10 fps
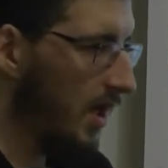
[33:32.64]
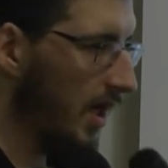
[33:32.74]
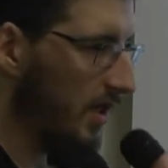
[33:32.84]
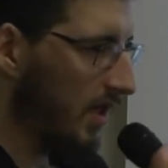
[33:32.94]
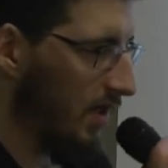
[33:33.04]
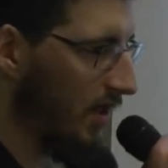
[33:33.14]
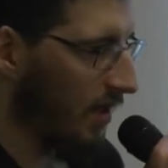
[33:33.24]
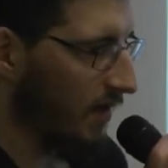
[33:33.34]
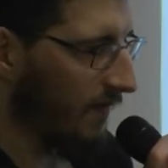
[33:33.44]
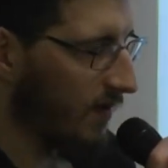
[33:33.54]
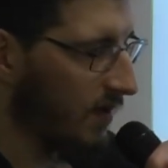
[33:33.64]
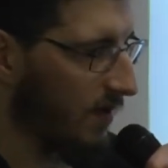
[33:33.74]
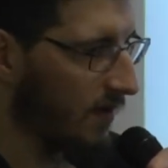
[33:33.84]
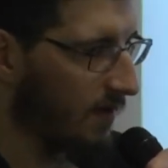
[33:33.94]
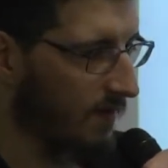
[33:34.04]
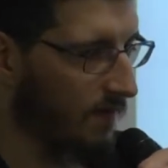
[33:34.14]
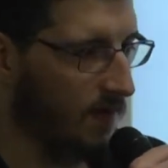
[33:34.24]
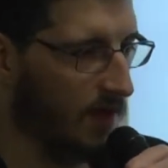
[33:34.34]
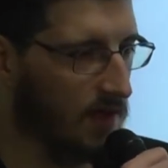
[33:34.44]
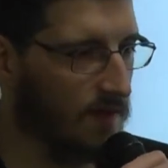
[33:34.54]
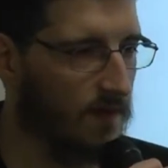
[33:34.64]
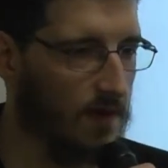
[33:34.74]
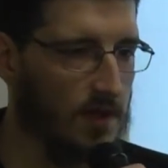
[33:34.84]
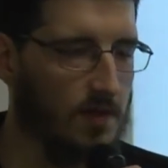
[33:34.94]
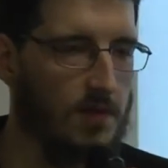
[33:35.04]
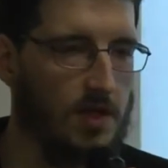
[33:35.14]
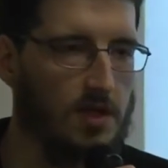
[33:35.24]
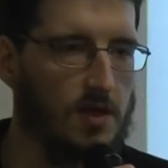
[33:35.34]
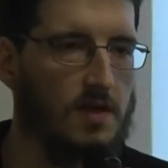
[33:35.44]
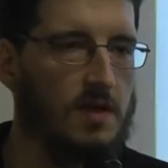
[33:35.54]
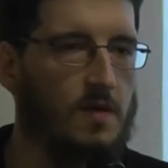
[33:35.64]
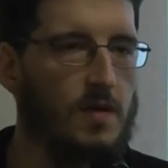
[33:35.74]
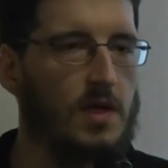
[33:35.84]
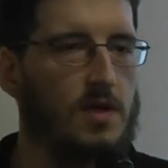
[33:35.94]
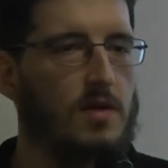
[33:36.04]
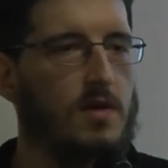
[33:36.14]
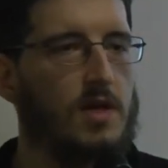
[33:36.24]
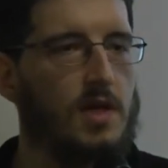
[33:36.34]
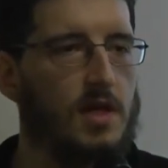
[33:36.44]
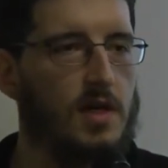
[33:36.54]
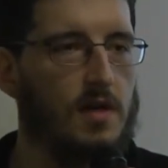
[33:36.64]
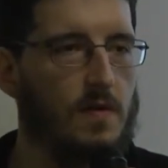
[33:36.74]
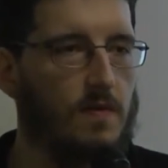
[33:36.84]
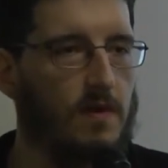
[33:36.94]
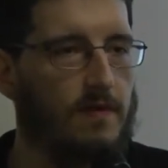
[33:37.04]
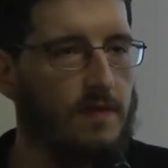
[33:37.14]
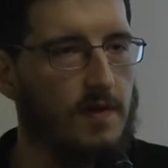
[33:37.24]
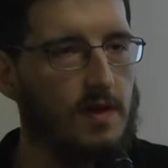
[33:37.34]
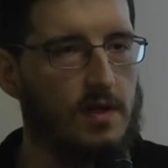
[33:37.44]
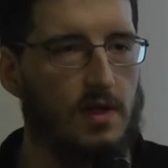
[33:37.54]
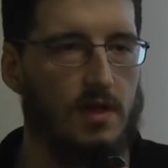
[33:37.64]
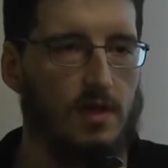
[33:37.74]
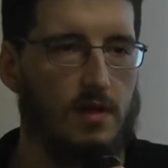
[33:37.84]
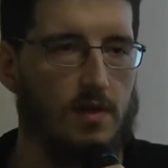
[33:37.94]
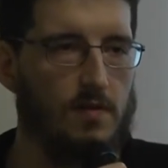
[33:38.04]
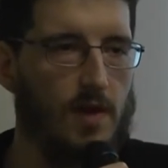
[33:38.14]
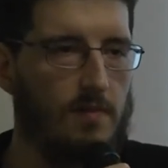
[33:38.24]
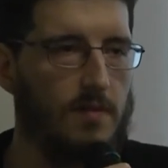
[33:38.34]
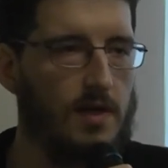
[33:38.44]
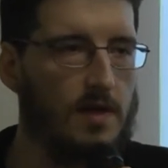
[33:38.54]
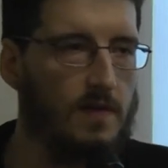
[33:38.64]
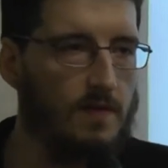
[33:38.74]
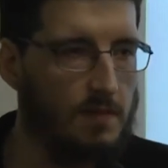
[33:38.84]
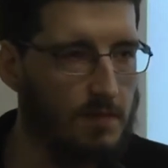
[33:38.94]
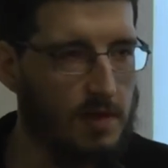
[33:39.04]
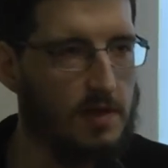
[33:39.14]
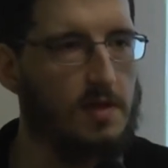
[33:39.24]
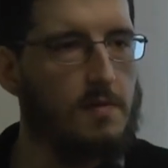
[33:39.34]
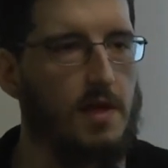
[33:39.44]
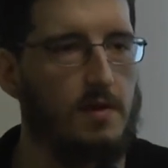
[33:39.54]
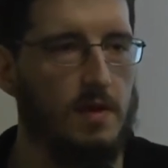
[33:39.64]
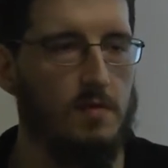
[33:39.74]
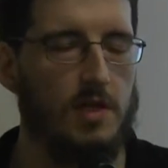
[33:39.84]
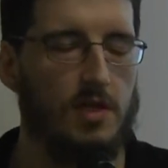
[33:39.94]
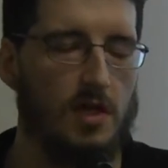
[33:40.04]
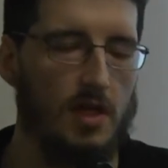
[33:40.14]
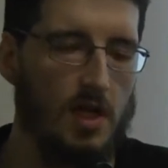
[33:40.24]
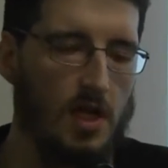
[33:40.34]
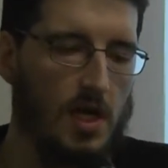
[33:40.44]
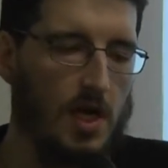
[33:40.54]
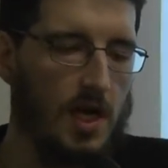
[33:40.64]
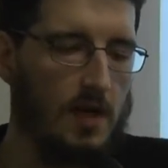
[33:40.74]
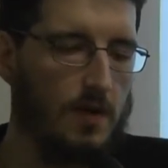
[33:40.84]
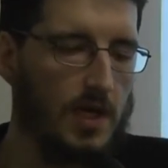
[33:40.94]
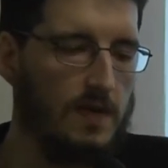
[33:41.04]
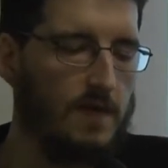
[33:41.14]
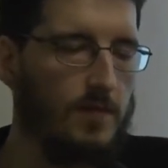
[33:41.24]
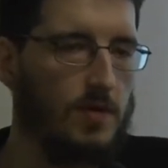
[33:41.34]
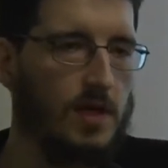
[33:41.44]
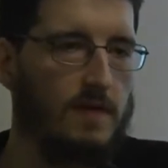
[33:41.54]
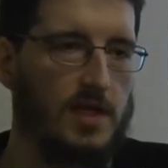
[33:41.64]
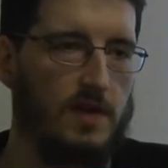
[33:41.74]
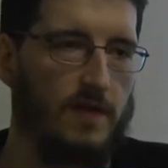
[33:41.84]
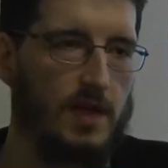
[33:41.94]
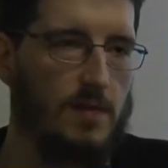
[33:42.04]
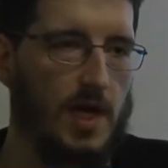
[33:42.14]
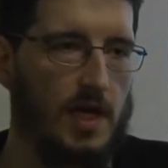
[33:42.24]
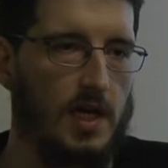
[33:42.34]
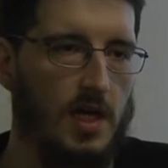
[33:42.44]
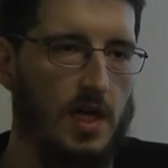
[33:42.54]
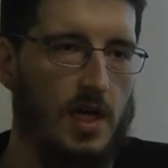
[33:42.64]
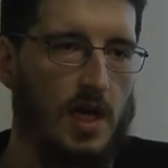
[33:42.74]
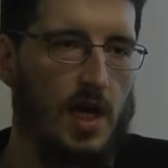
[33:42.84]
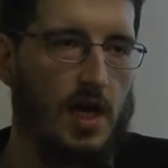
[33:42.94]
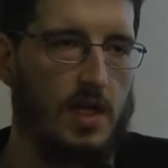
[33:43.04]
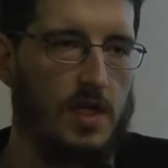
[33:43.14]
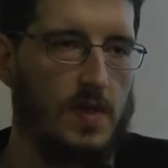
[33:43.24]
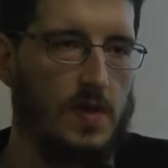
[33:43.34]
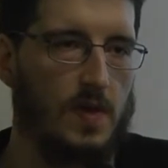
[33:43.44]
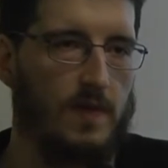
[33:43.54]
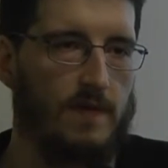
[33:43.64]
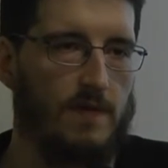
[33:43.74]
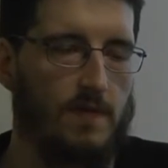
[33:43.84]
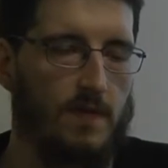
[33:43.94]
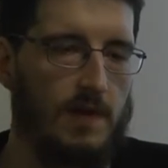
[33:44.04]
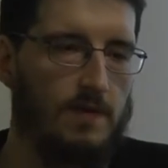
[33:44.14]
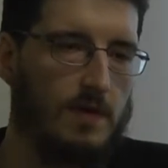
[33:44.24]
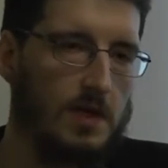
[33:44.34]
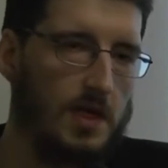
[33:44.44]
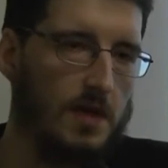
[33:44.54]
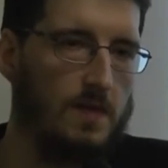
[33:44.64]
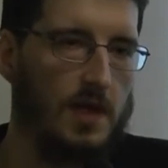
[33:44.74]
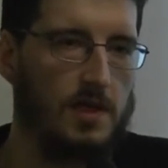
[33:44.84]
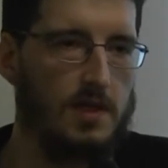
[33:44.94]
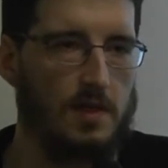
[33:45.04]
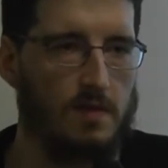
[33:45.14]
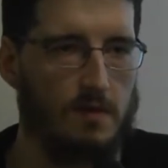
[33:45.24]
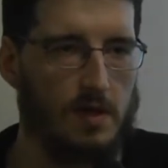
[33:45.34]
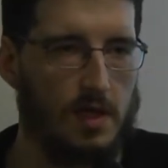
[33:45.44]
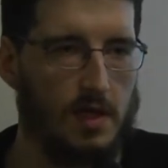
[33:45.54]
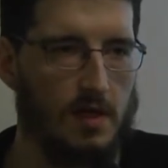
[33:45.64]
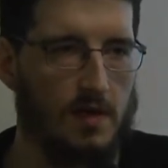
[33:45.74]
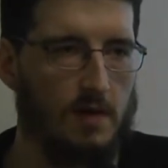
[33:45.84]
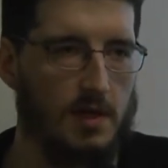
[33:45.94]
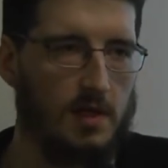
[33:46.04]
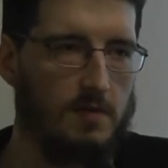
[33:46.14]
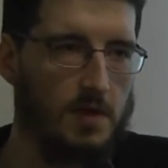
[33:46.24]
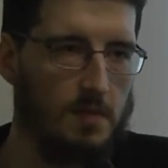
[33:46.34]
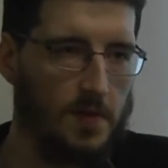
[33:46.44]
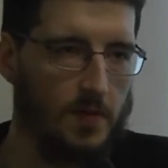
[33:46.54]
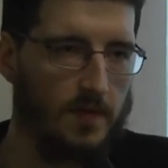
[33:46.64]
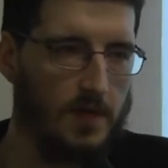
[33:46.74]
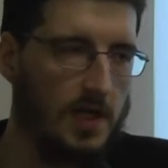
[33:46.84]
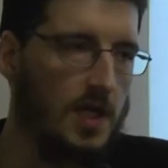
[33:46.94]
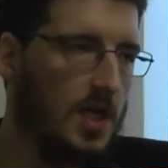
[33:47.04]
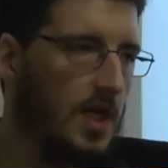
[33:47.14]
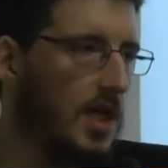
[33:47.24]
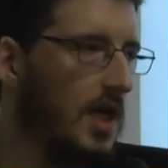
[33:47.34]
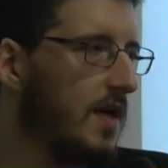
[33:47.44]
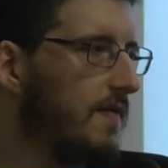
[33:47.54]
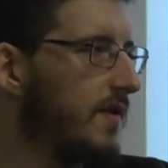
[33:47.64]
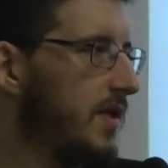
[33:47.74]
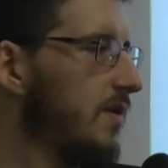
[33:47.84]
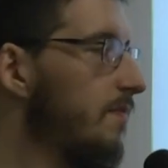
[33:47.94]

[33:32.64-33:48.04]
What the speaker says: And at the end of the ERAS 14 mission, we talk with the crew member that participate to the mission, and we ask them to give us feedback. So what worked, what didn't work, what can be improved, and this is